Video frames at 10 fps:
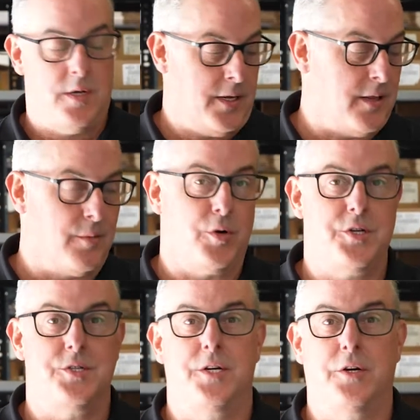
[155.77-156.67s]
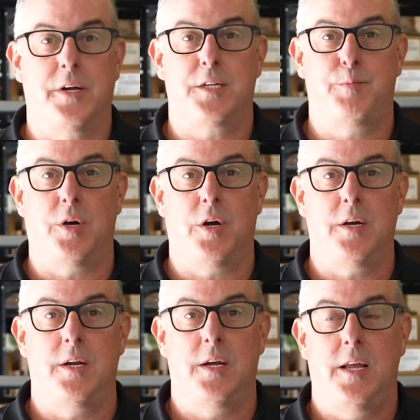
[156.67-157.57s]
calibration sticker gets put
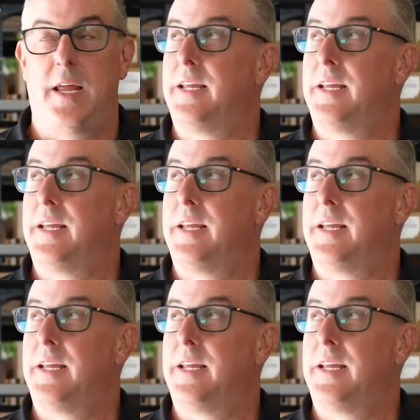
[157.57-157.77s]
on, and